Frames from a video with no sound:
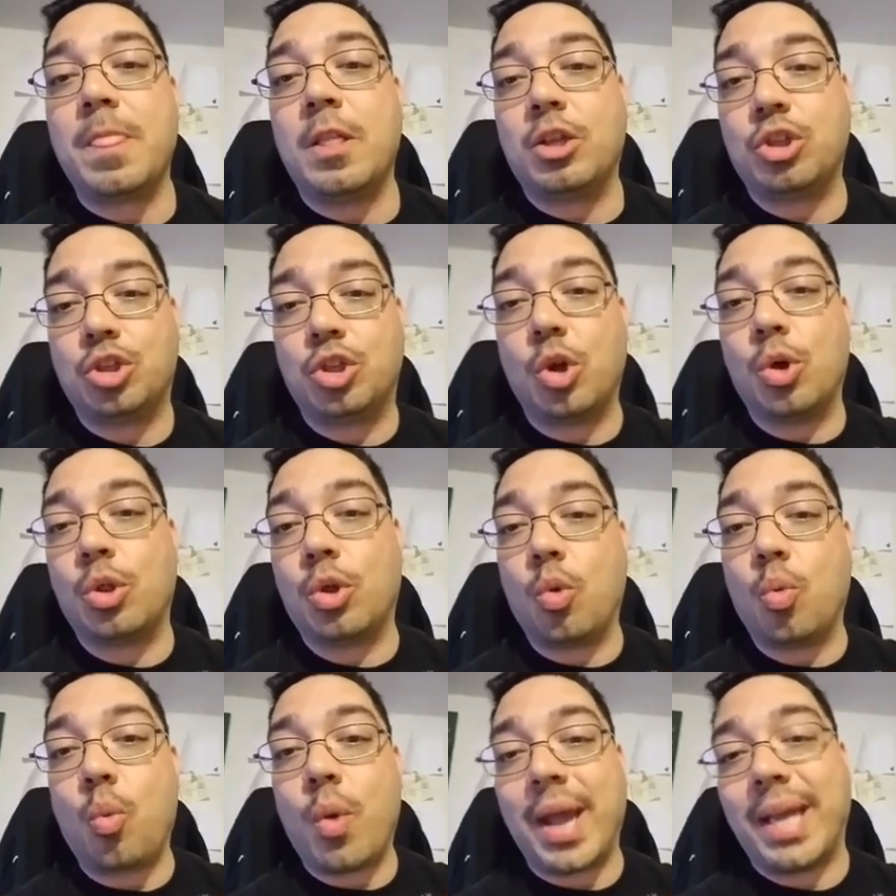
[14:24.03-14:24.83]
So
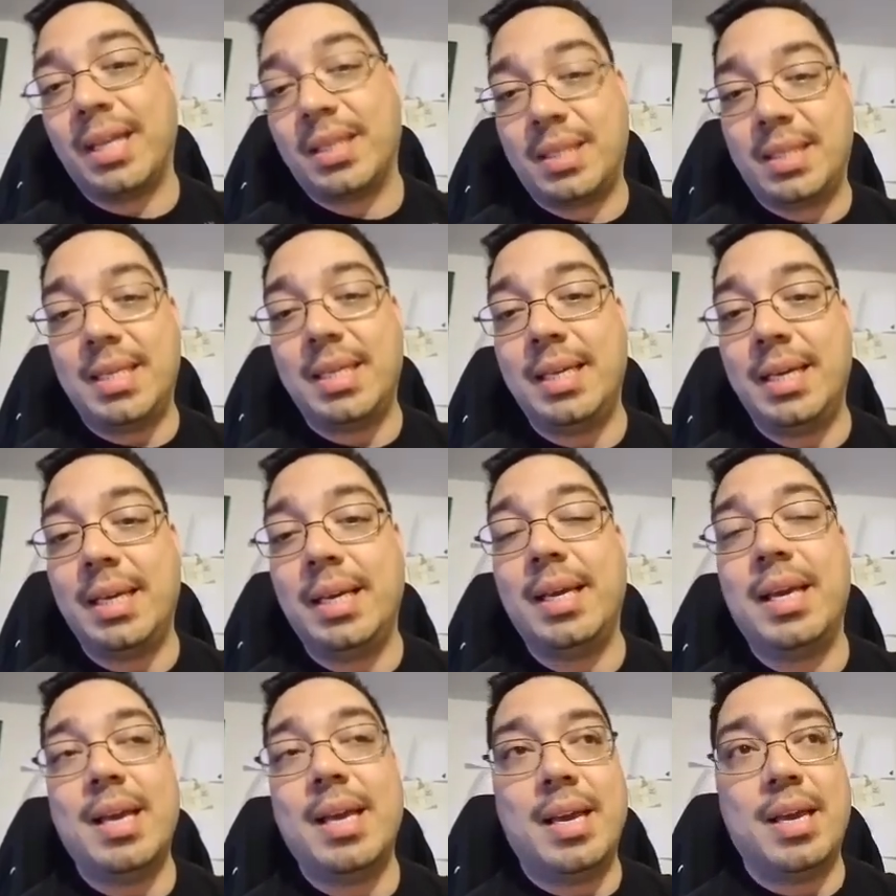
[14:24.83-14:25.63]
the white
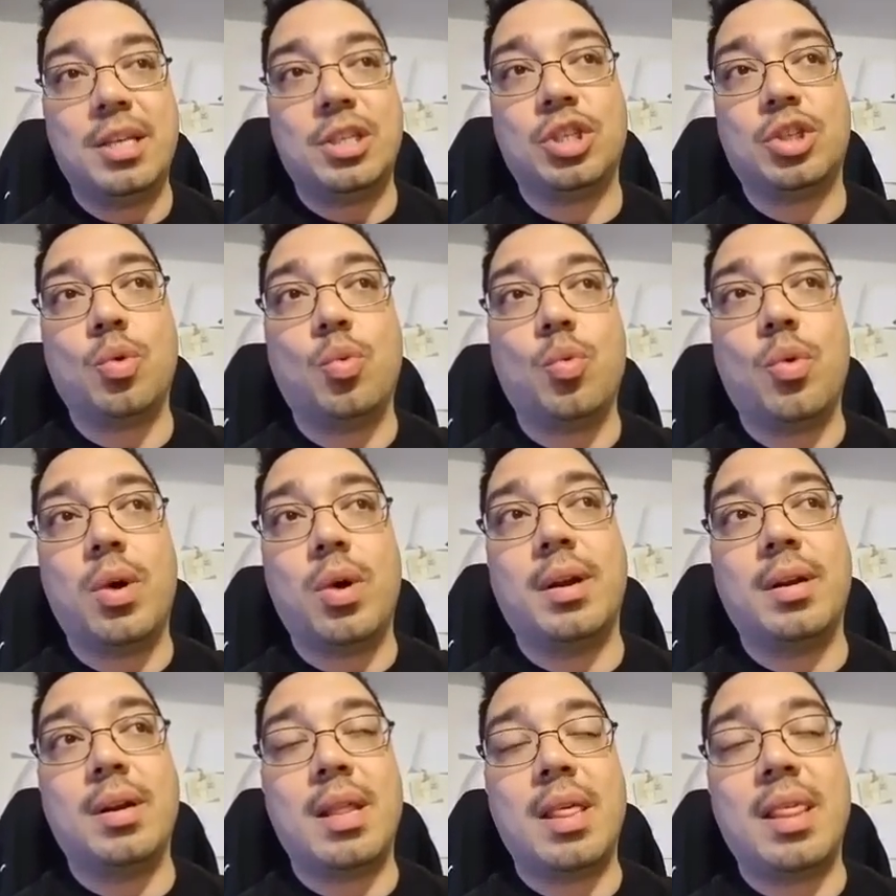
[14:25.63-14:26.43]
tea is the
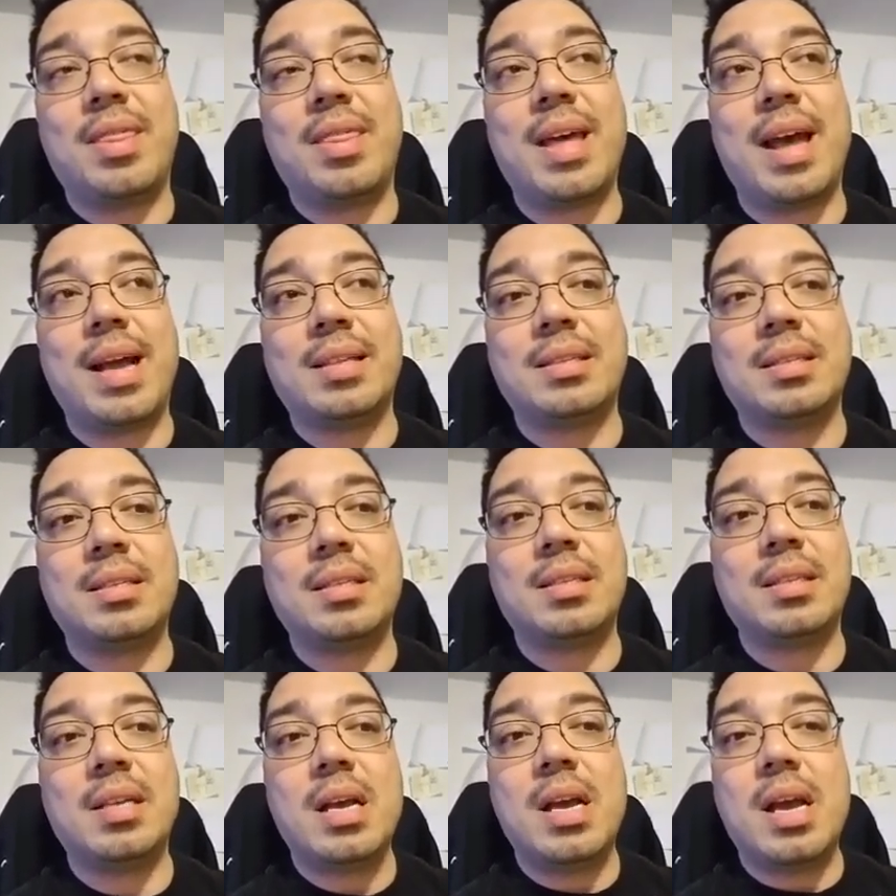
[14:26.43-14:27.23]
one
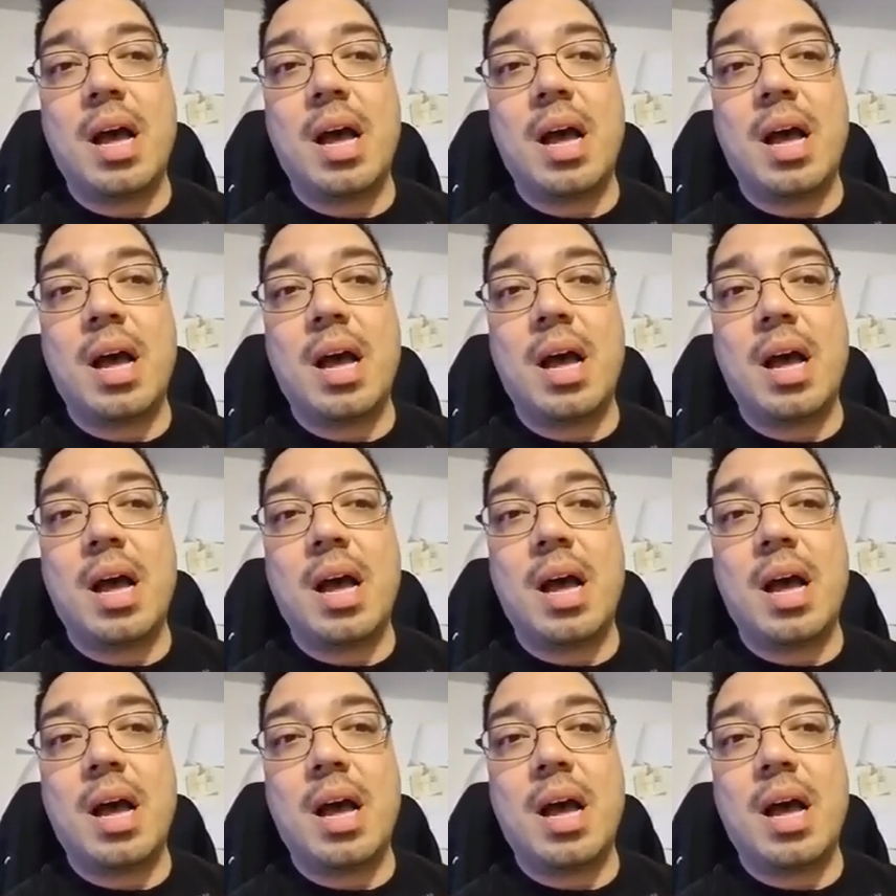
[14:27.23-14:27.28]
that's